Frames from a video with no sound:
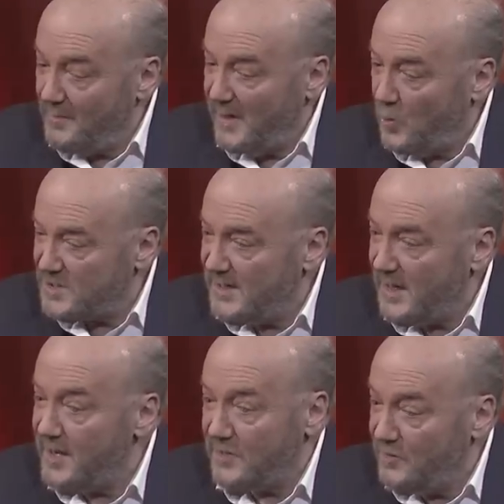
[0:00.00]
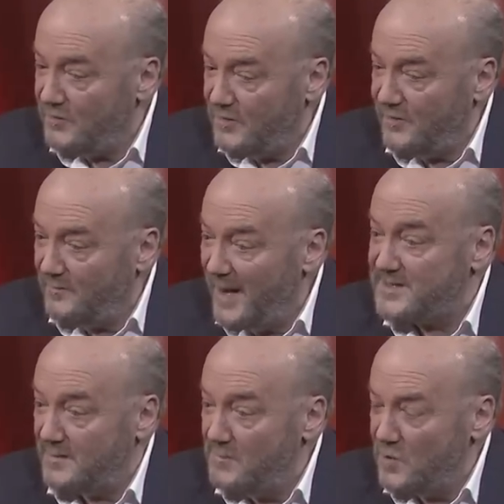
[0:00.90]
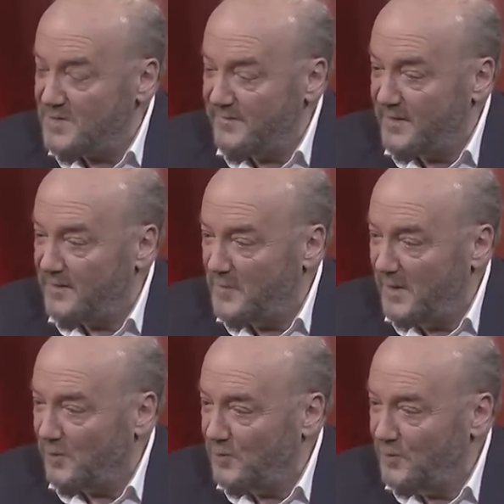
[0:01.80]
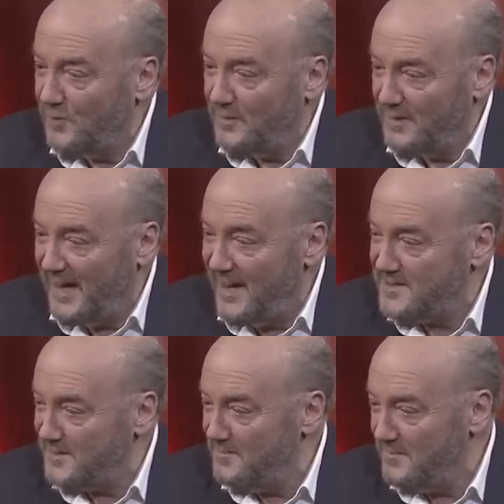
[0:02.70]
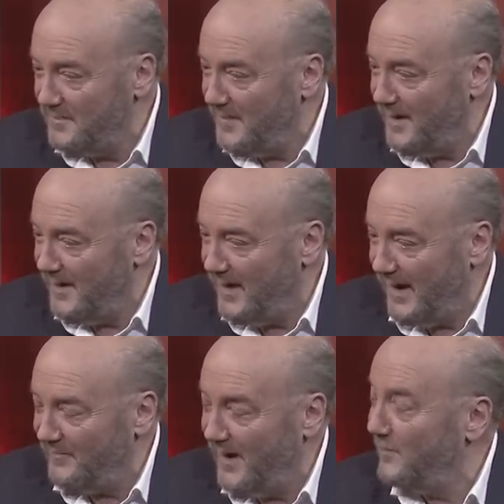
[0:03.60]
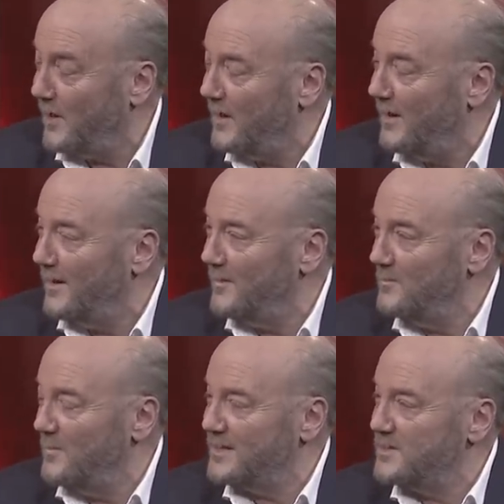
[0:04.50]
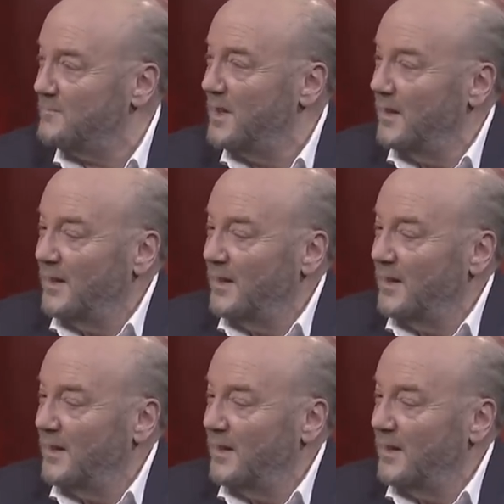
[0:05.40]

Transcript: I mean, what's it like? You've met him. Most of the people who hate him have never met him.